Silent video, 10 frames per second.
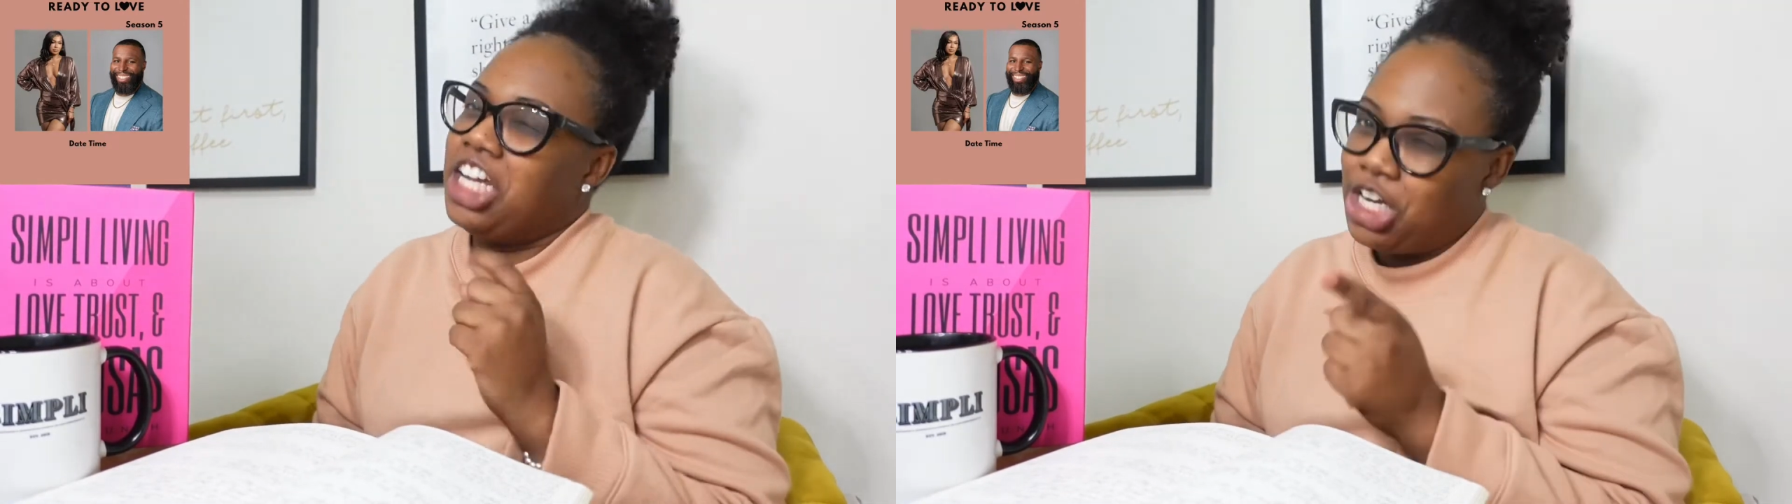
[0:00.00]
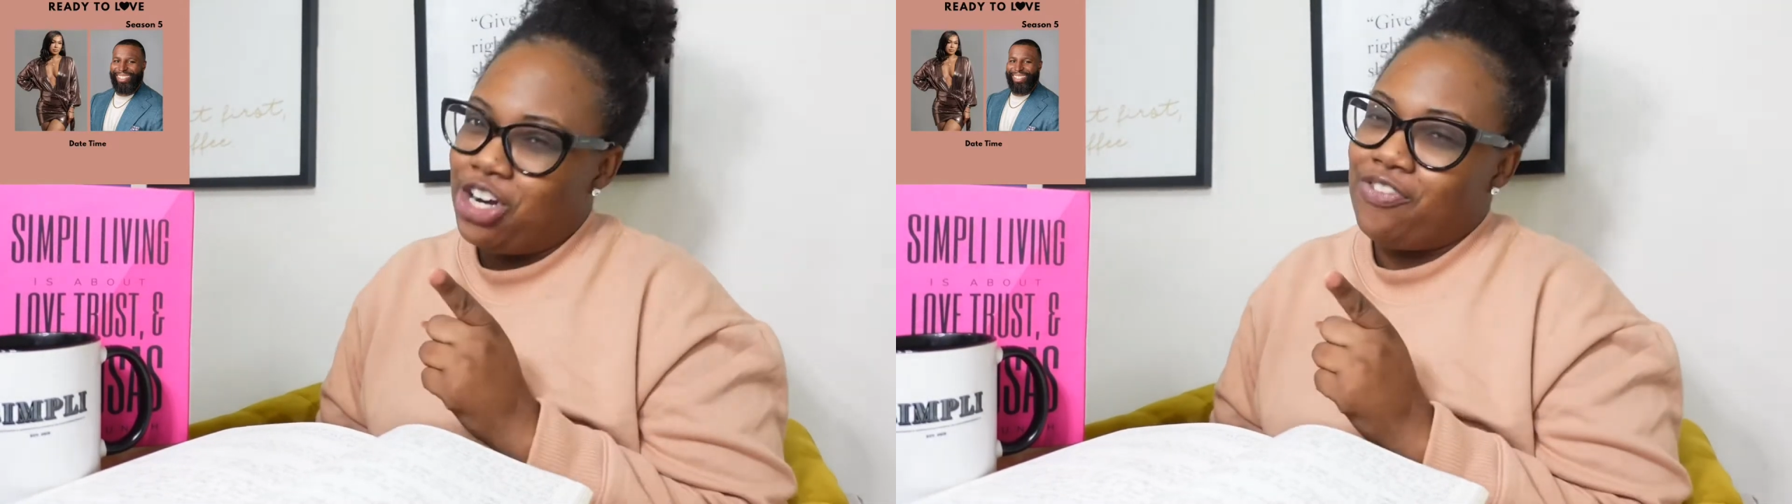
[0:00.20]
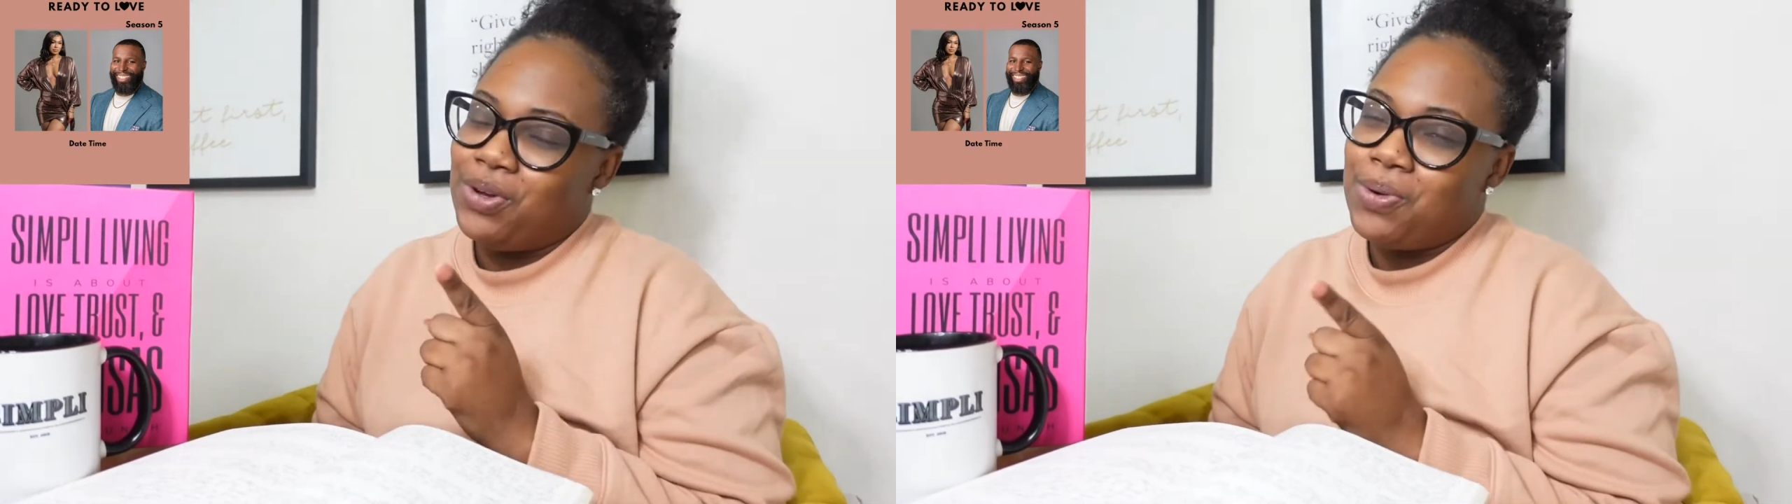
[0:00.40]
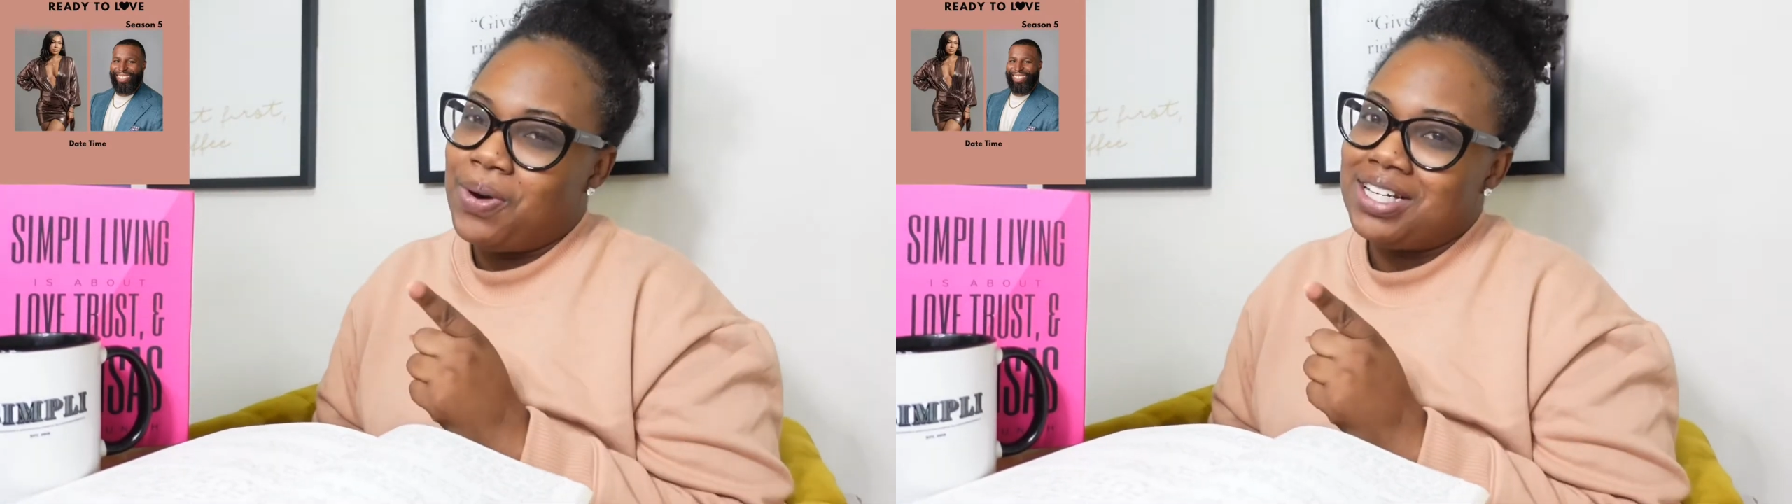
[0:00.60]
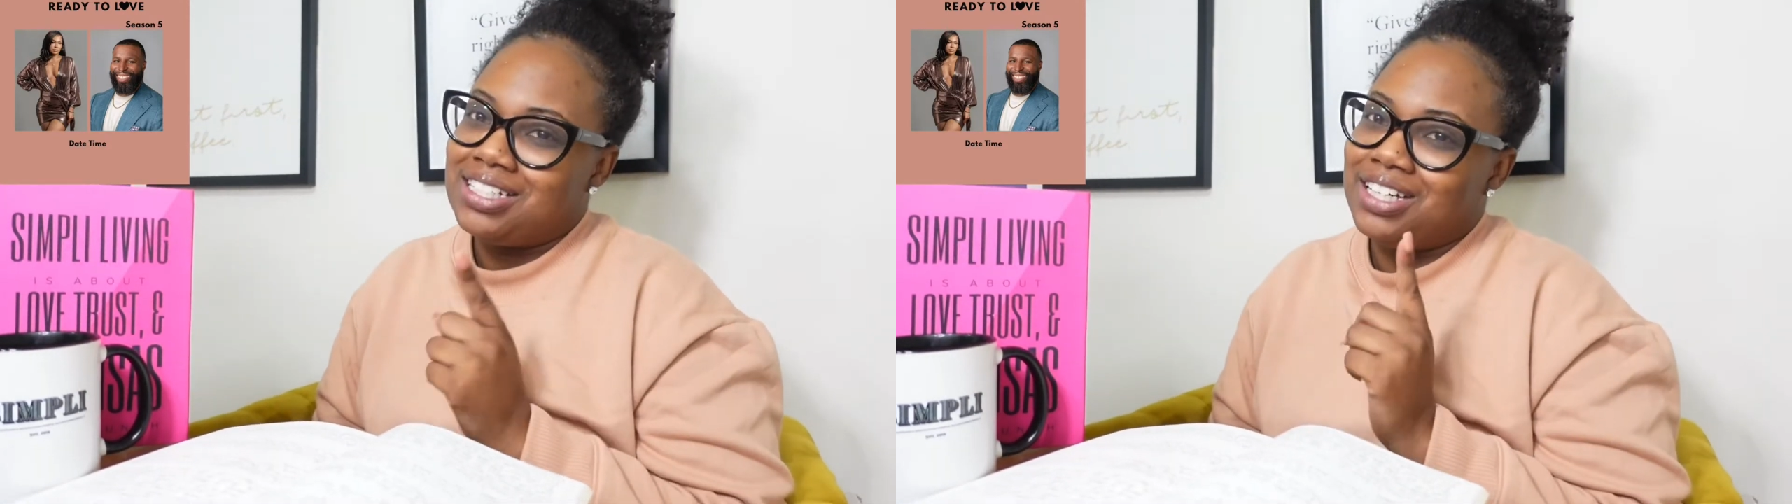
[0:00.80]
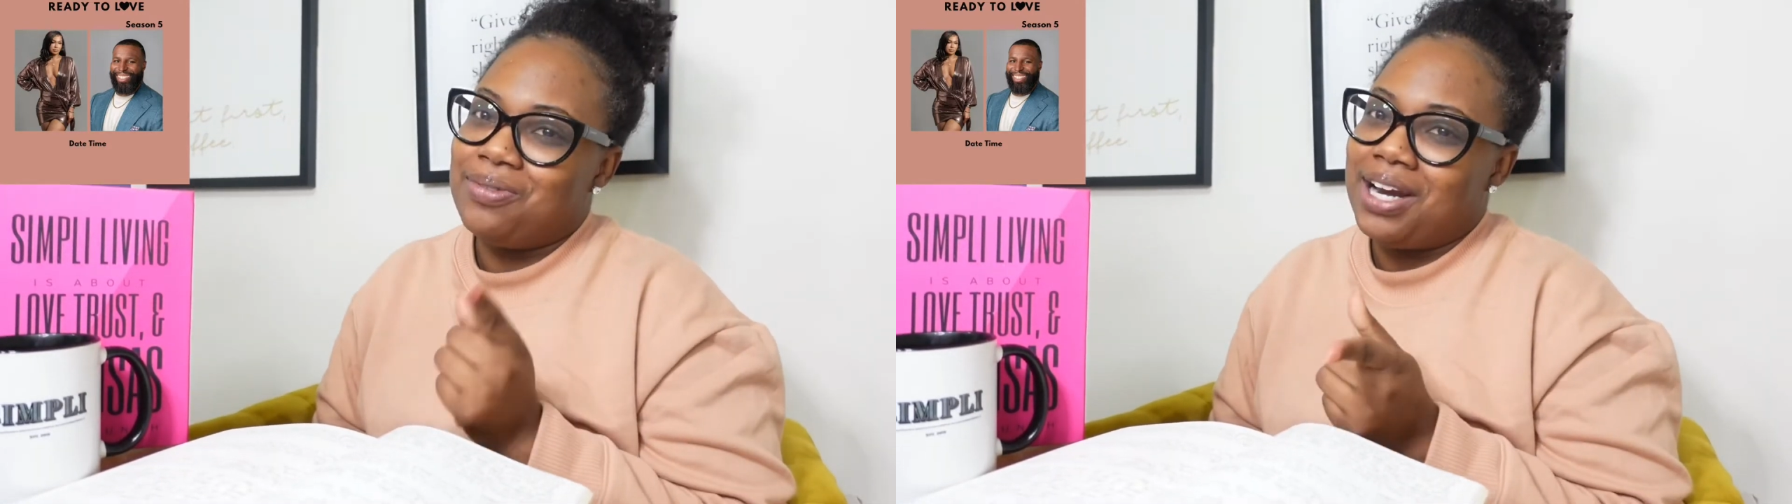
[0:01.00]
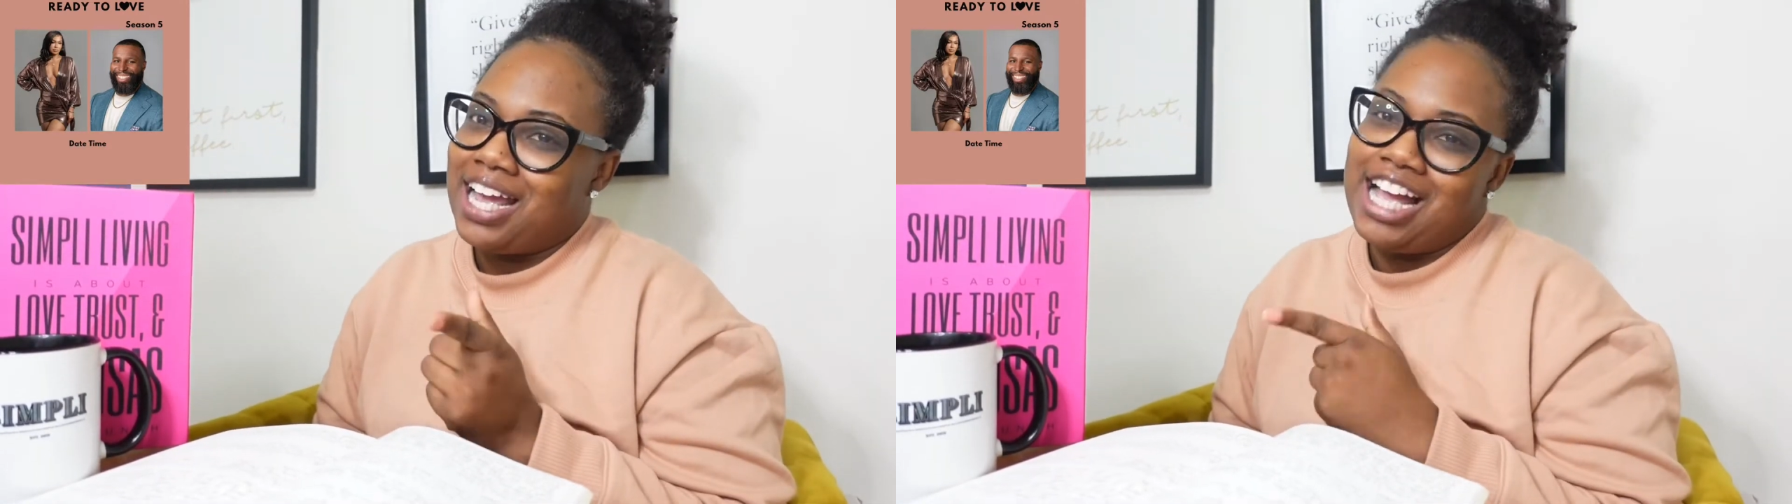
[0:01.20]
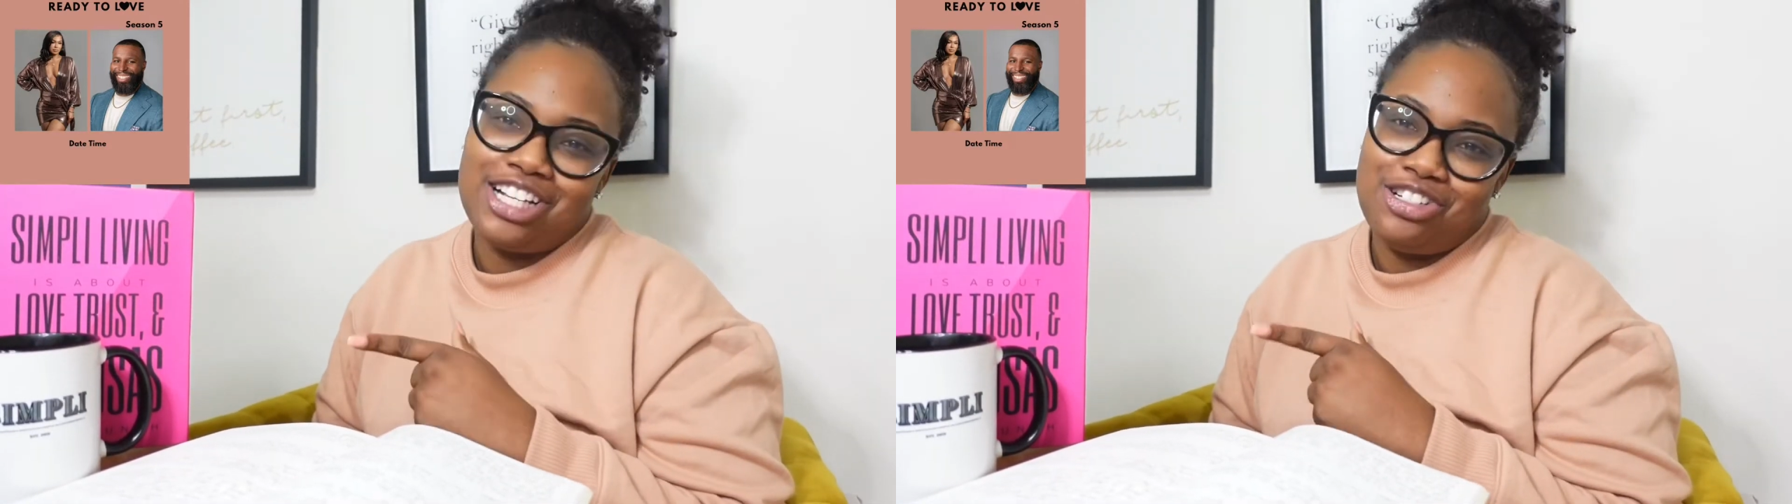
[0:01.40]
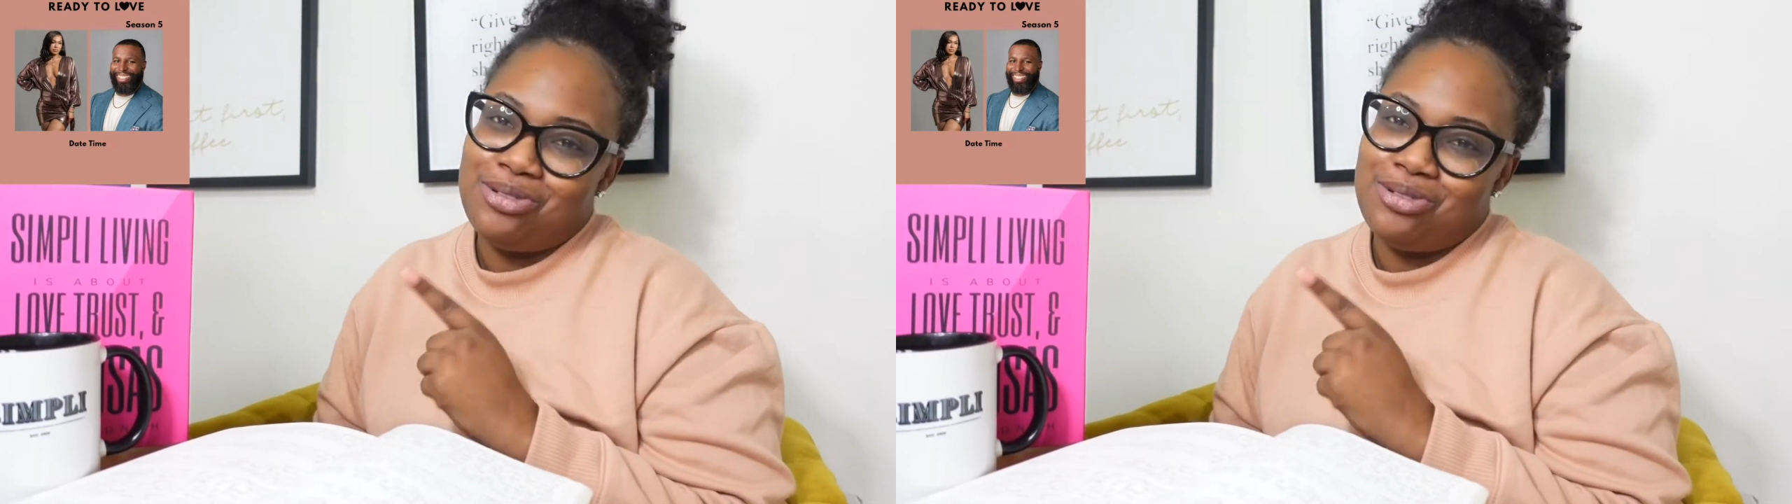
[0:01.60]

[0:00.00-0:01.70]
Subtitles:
interview question when they ask